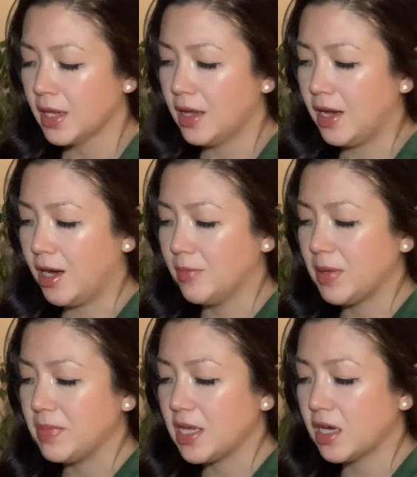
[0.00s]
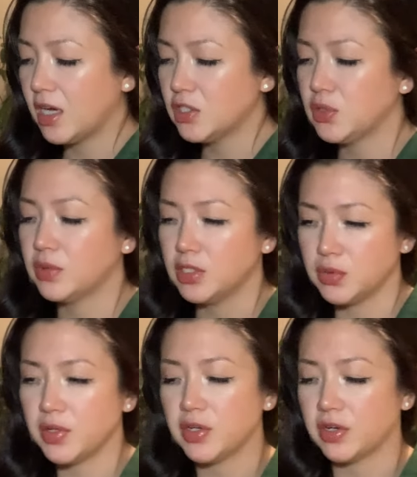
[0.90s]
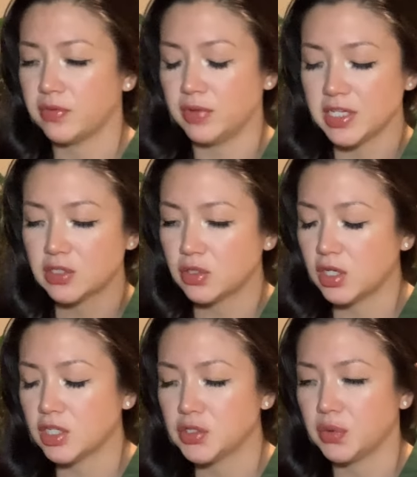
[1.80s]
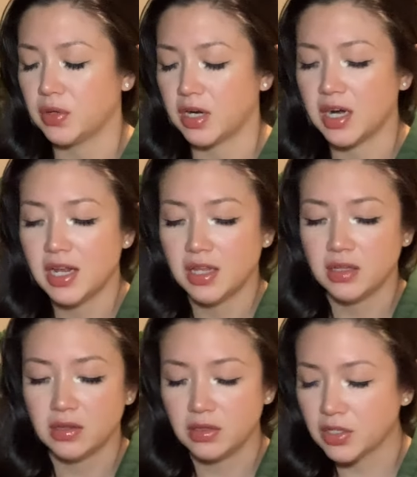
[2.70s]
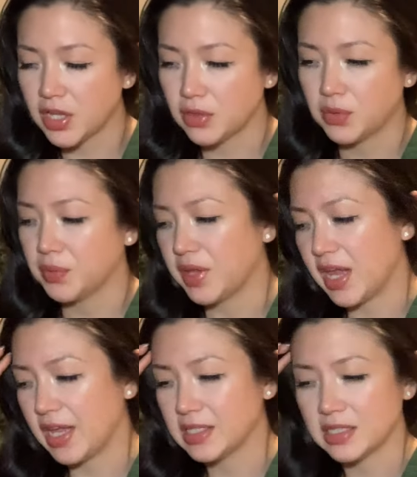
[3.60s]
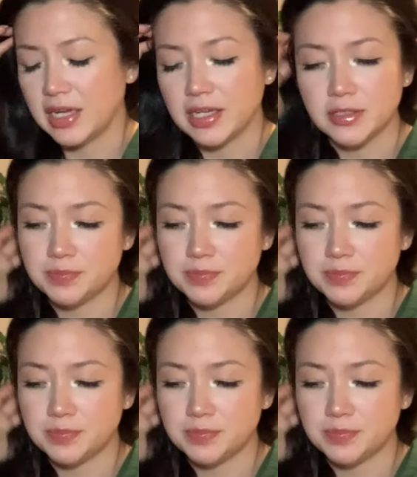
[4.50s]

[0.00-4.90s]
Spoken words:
And because you were doing your research or looking through things, and